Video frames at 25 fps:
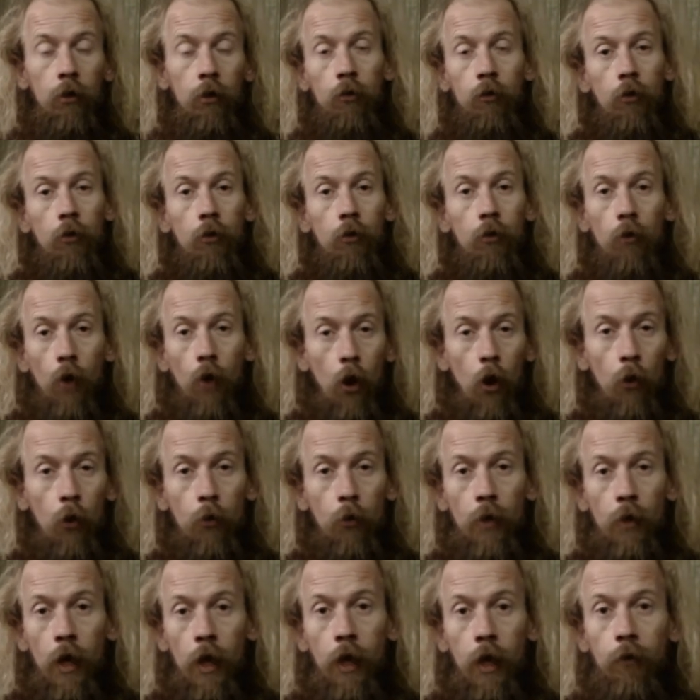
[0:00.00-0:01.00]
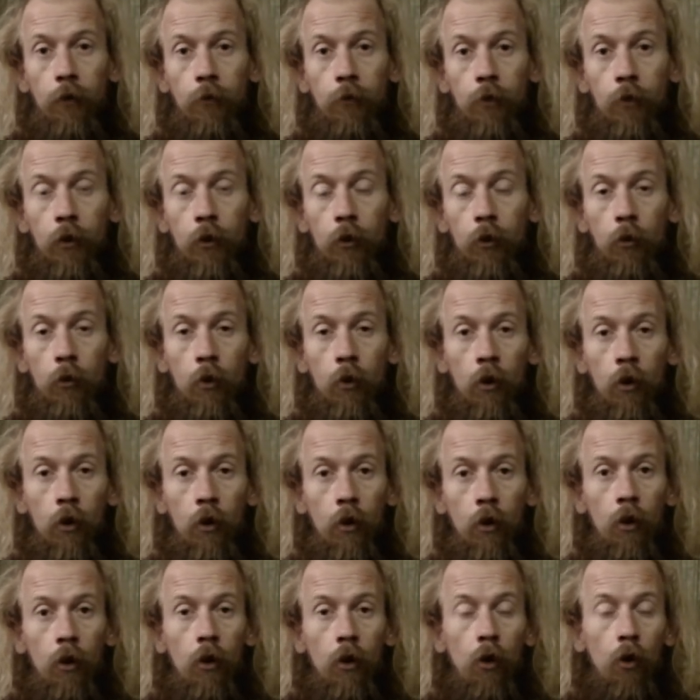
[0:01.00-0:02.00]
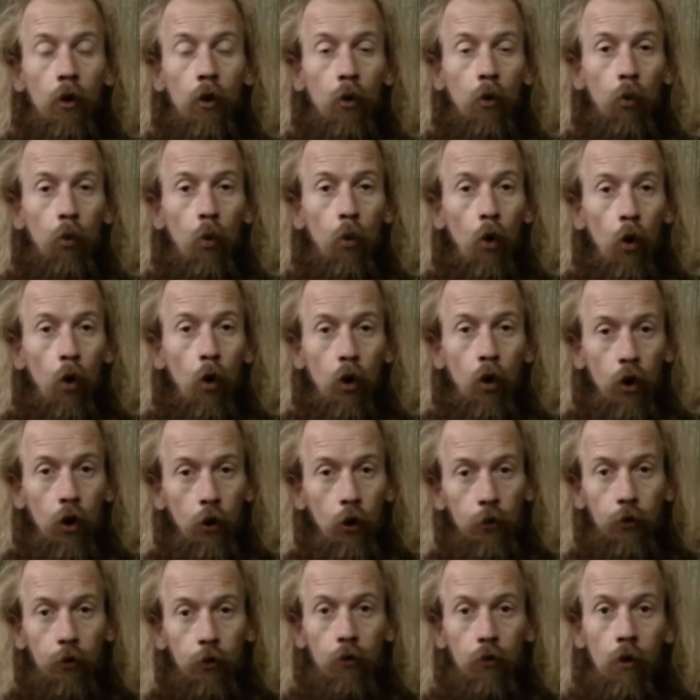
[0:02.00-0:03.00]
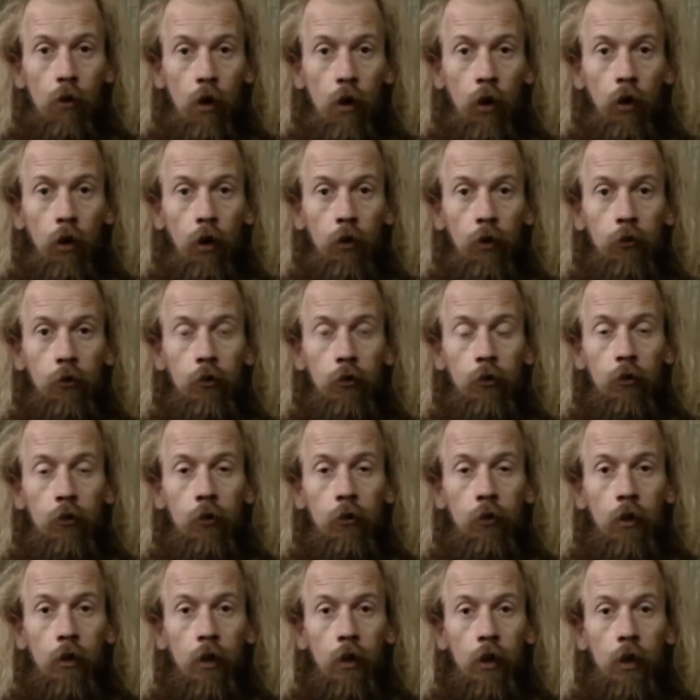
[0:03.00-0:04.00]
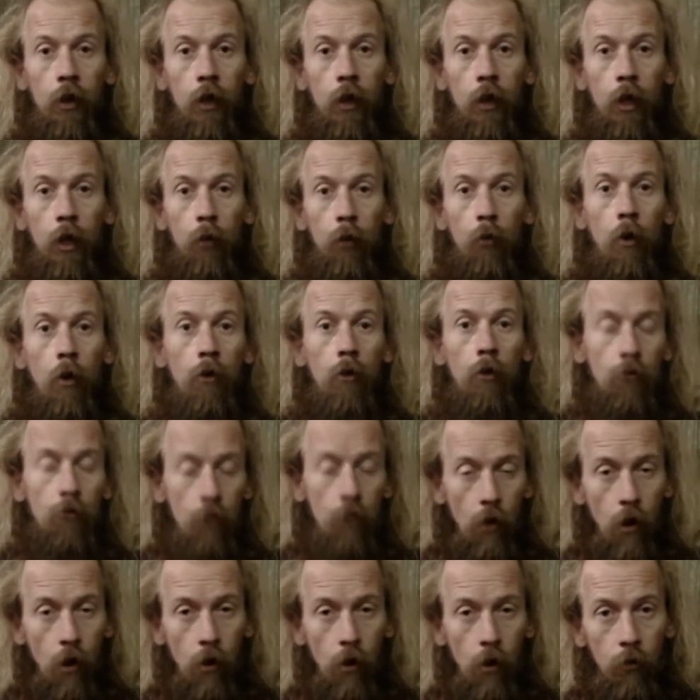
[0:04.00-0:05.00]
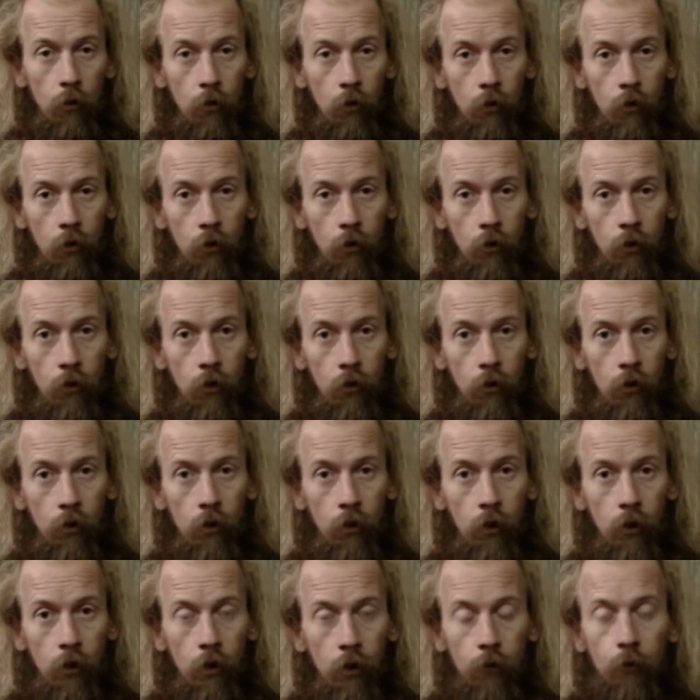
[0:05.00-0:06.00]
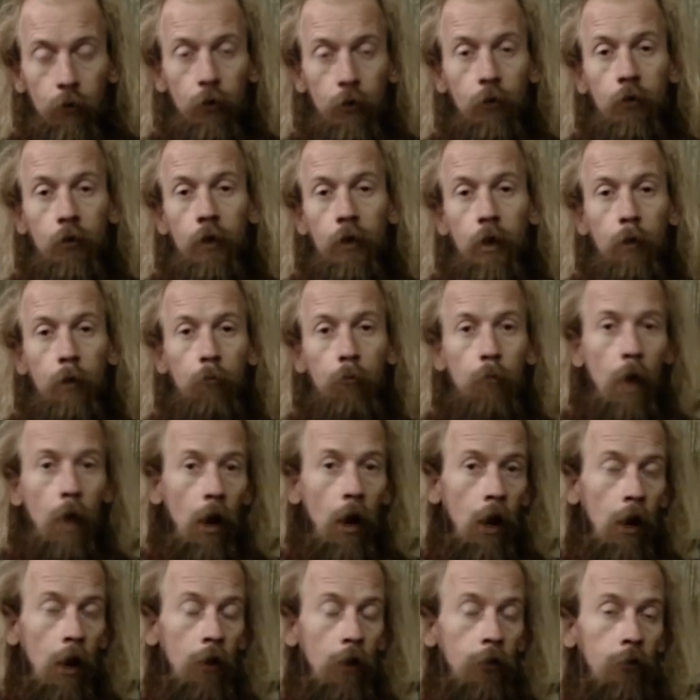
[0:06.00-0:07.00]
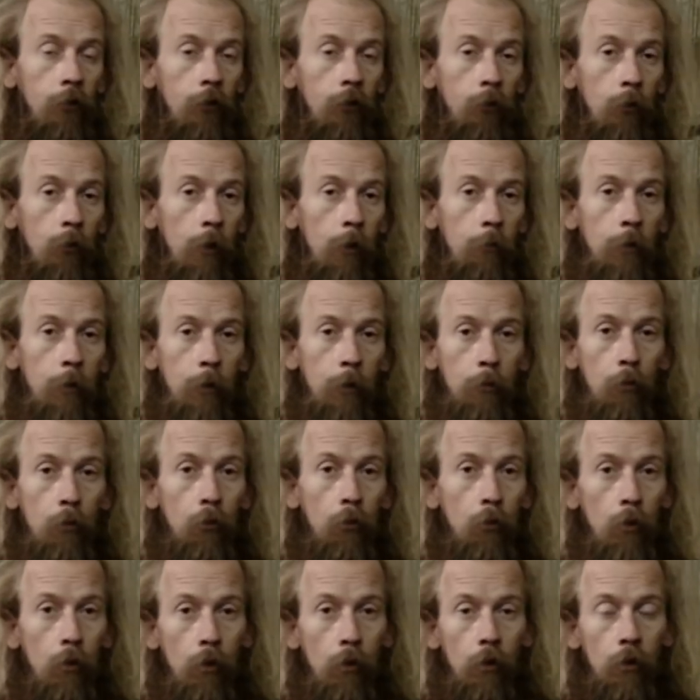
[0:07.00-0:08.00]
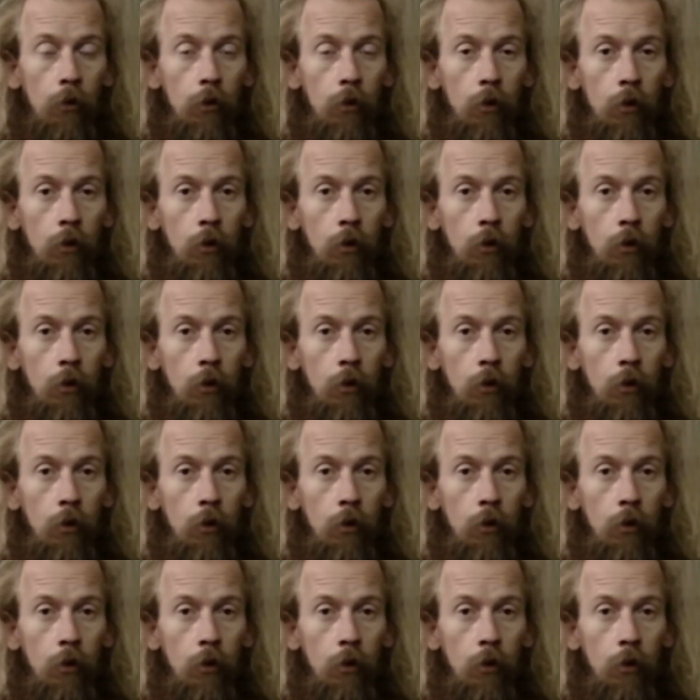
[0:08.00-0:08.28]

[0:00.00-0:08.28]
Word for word: You know that if you walk on the grass, it won't grow. Haven't you seen paths where people walk